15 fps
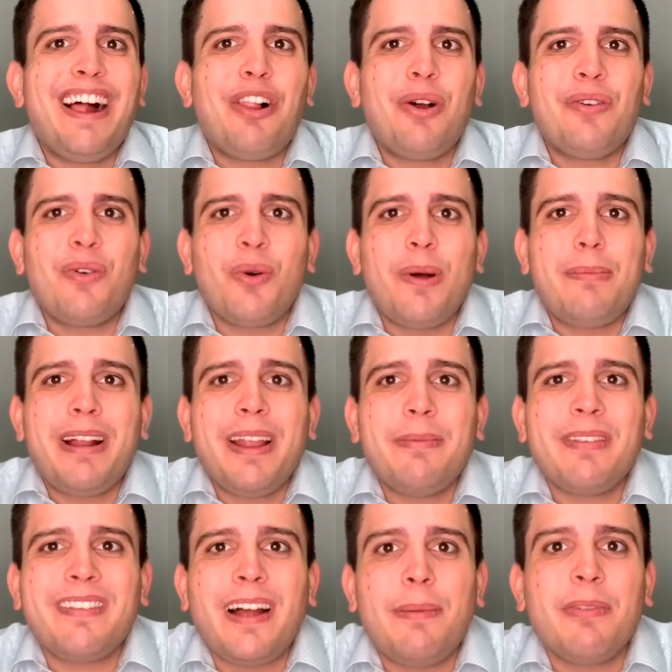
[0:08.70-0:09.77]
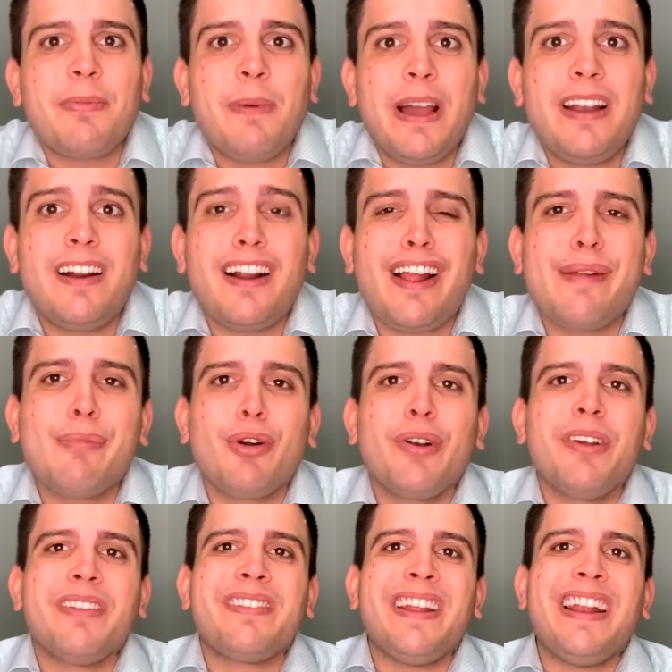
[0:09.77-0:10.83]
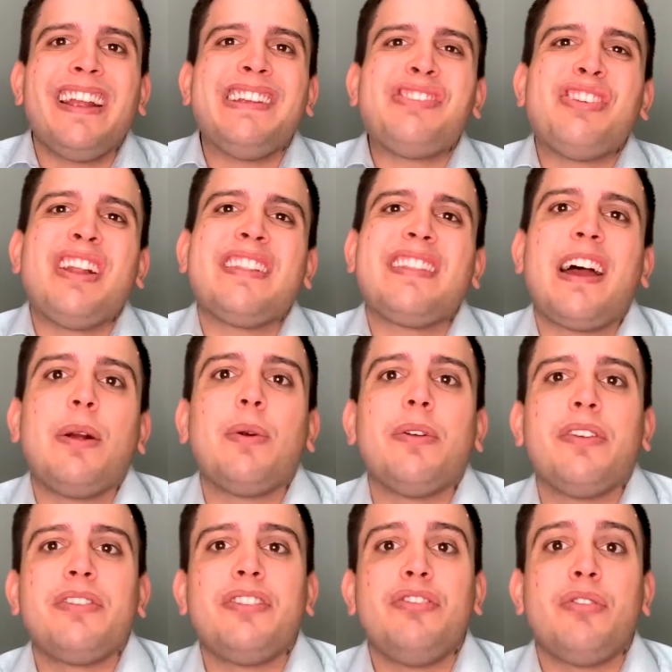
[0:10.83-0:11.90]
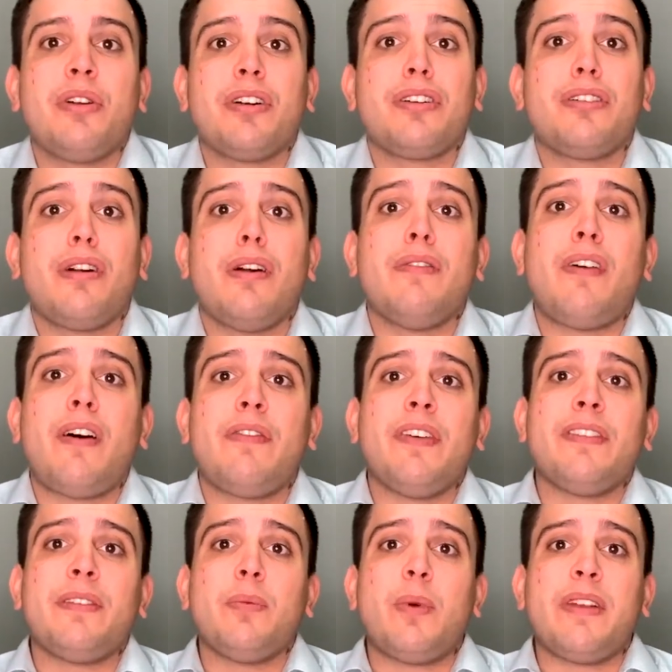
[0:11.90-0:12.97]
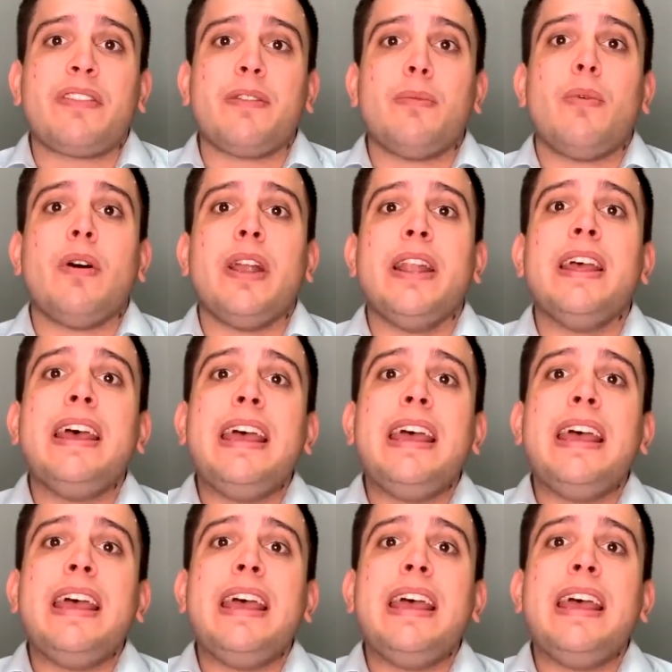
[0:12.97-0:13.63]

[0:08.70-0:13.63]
Hello everyone, my name is Thomas Mineart and I'm a real estate agent at the Iowa Realty Jordan Grove office in West Des Moines,